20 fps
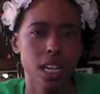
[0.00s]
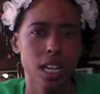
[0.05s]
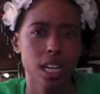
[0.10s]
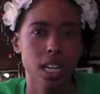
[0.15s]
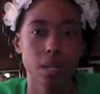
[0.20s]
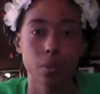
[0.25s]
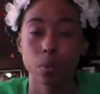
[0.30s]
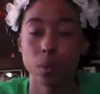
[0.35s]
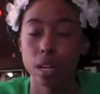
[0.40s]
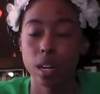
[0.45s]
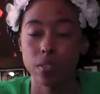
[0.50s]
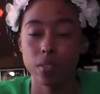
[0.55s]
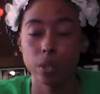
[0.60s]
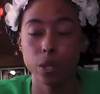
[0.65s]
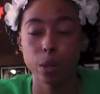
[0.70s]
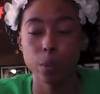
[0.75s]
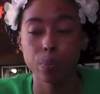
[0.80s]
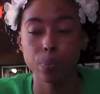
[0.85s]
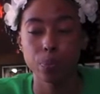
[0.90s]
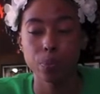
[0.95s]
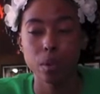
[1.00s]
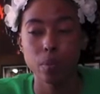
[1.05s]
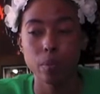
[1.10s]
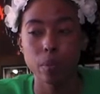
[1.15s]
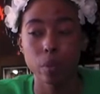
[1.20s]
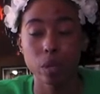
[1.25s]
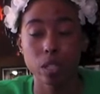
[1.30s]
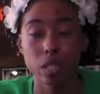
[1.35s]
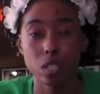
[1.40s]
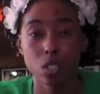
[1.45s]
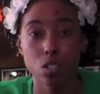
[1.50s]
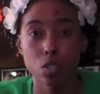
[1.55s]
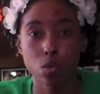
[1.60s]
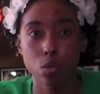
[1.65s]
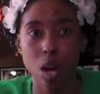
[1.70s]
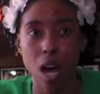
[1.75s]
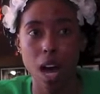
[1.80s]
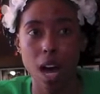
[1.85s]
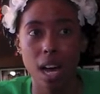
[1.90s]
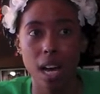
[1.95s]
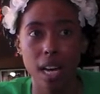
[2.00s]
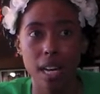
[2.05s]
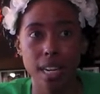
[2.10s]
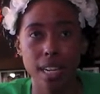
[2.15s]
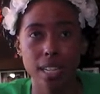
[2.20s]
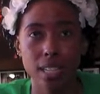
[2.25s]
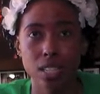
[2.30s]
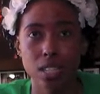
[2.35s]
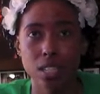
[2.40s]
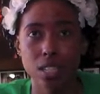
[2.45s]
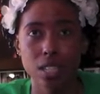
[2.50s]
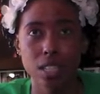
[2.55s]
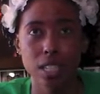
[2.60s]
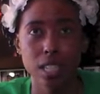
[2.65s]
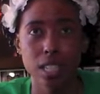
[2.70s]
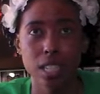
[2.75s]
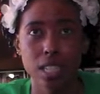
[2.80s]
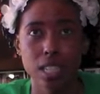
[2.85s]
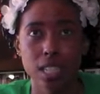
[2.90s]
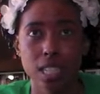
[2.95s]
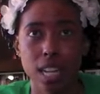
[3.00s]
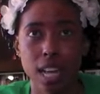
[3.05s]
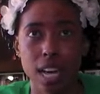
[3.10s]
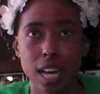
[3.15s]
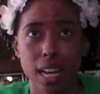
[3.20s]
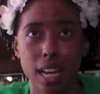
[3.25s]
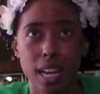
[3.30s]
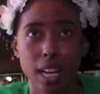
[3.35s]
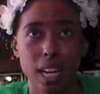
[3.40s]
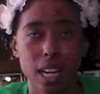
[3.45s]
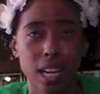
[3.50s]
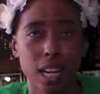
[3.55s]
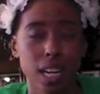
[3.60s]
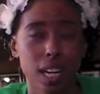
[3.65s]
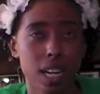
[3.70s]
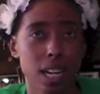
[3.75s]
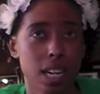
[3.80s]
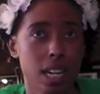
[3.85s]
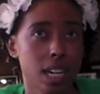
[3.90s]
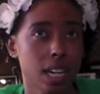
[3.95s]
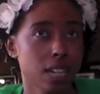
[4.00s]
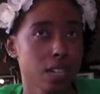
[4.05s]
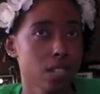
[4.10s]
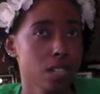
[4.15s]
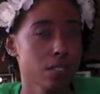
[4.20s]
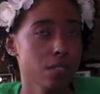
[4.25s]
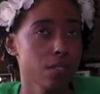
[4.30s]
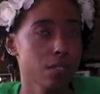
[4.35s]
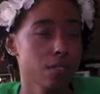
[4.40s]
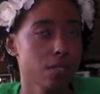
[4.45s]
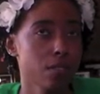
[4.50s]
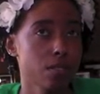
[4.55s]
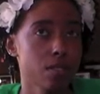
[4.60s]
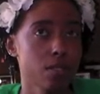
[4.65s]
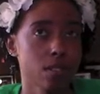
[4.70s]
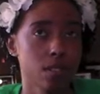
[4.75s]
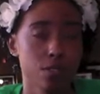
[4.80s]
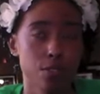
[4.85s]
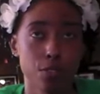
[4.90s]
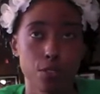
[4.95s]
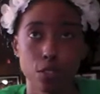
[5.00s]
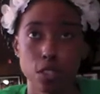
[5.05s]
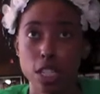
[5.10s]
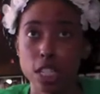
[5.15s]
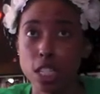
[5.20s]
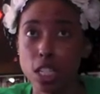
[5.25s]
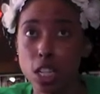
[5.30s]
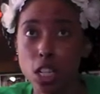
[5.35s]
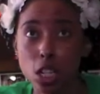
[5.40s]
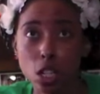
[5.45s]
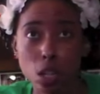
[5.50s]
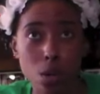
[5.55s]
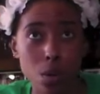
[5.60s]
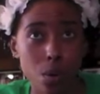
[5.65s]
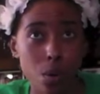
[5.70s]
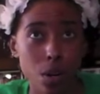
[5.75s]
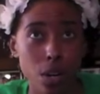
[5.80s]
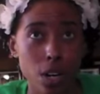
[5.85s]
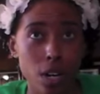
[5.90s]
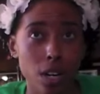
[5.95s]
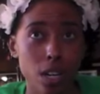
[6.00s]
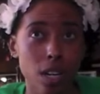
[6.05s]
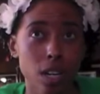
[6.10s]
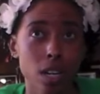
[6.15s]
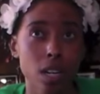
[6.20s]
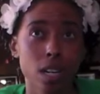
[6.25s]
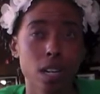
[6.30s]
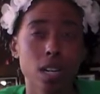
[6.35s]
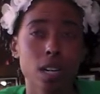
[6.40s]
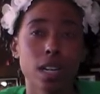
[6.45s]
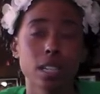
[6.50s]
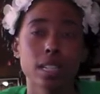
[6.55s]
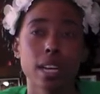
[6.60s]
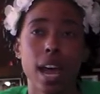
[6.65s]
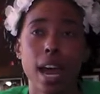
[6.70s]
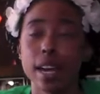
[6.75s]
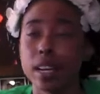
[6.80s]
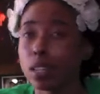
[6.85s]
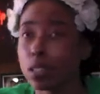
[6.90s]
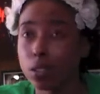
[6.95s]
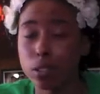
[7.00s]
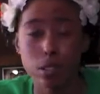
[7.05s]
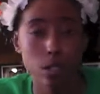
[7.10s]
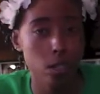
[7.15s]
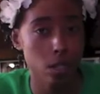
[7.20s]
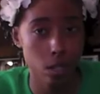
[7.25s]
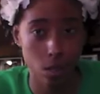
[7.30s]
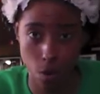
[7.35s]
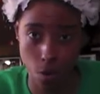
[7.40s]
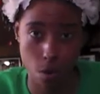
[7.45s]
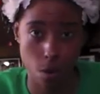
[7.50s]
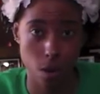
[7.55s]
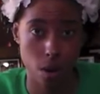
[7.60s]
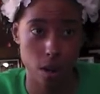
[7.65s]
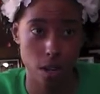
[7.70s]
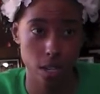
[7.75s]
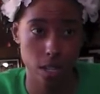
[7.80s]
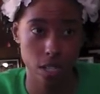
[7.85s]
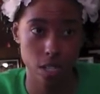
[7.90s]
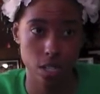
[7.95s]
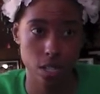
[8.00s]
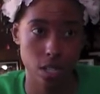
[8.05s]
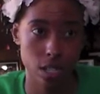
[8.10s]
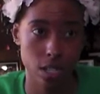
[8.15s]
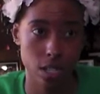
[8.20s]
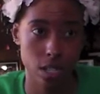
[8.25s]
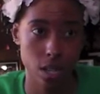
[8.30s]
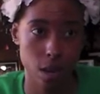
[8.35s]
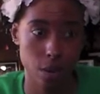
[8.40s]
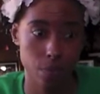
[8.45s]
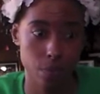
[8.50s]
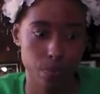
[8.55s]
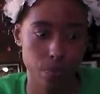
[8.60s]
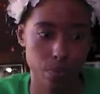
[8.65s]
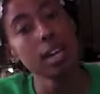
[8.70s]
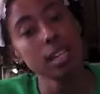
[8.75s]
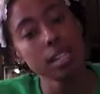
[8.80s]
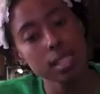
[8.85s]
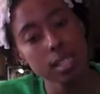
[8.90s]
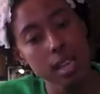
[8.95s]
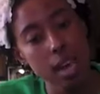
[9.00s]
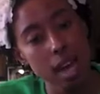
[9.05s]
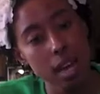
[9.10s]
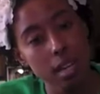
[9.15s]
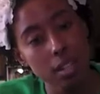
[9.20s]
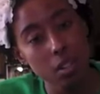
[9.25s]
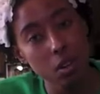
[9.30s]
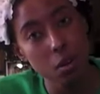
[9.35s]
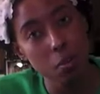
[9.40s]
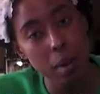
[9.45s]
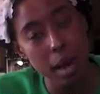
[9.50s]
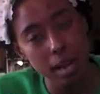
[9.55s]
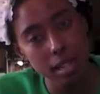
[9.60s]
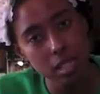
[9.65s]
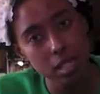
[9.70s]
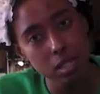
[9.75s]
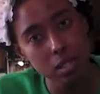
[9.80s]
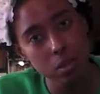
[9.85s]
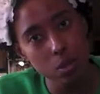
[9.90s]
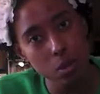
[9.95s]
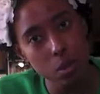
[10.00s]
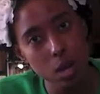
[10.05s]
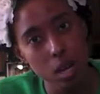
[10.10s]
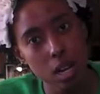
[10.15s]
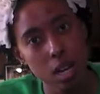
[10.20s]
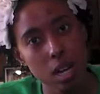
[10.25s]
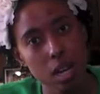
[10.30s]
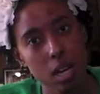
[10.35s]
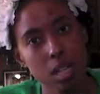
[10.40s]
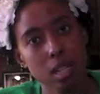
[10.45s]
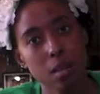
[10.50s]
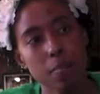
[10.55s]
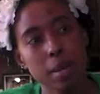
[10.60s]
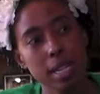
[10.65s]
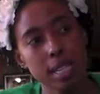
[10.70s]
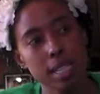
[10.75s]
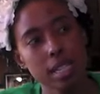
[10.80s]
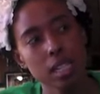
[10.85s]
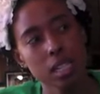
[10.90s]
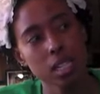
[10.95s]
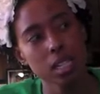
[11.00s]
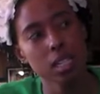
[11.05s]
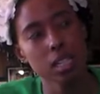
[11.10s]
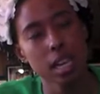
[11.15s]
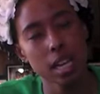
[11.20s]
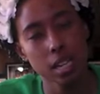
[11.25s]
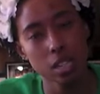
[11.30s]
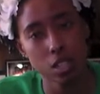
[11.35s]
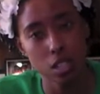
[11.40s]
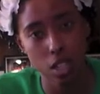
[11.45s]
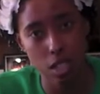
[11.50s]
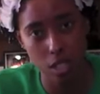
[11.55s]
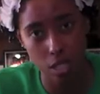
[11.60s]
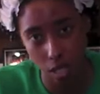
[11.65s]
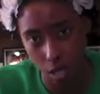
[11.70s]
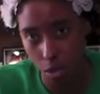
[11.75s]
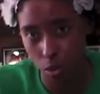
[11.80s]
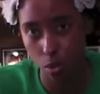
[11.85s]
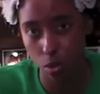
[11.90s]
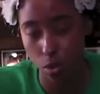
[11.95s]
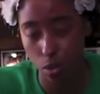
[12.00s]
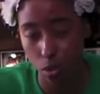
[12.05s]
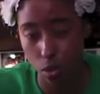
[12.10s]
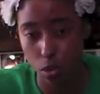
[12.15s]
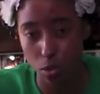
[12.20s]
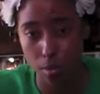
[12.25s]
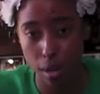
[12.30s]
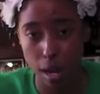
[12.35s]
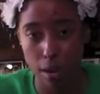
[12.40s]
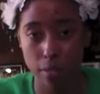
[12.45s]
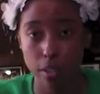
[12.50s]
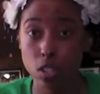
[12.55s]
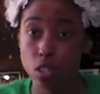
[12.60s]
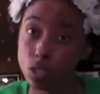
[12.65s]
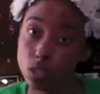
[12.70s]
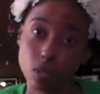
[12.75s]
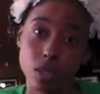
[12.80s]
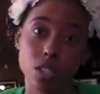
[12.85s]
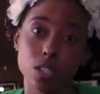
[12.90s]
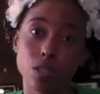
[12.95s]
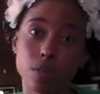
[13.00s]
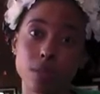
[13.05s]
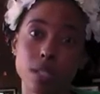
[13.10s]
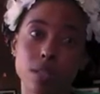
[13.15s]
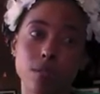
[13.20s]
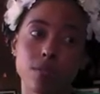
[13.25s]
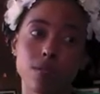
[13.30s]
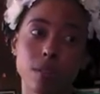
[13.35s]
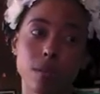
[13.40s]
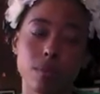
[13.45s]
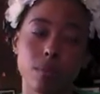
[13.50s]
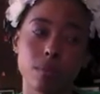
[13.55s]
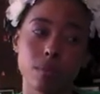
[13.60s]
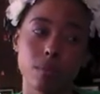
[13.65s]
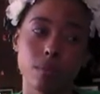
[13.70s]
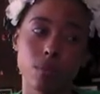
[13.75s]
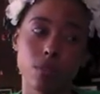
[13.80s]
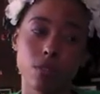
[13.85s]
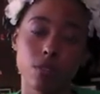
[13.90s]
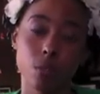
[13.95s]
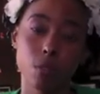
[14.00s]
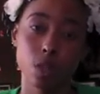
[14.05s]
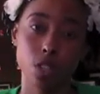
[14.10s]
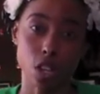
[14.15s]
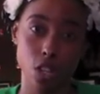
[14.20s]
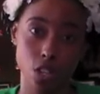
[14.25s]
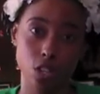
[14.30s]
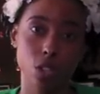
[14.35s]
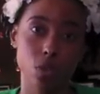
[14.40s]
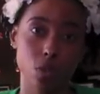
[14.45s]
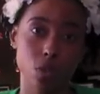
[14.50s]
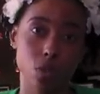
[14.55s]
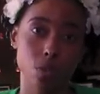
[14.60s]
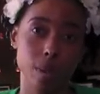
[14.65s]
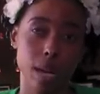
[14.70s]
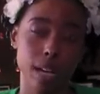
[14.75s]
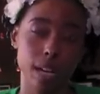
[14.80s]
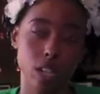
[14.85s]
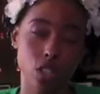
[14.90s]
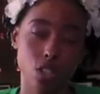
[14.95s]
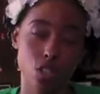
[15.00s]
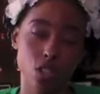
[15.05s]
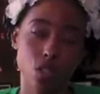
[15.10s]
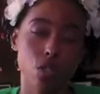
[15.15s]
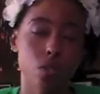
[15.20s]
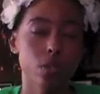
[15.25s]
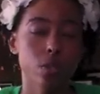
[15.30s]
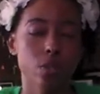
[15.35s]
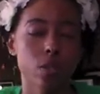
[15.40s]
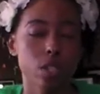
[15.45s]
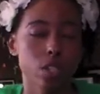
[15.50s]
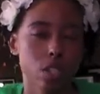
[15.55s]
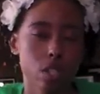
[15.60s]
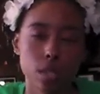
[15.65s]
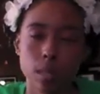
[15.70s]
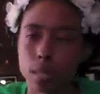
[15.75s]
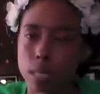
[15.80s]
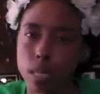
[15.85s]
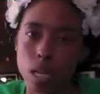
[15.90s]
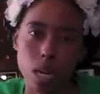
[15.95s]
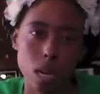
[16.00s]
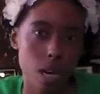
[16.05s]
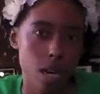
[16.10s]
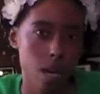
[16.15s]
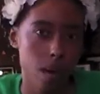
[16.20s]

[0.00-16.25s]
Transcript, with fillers: and whatever. But once it dried, it turned into like frizz galore tangles galore. It's just no. I decided to go back to the basics and continue to do my original regimen from from which I showed you back in June, which is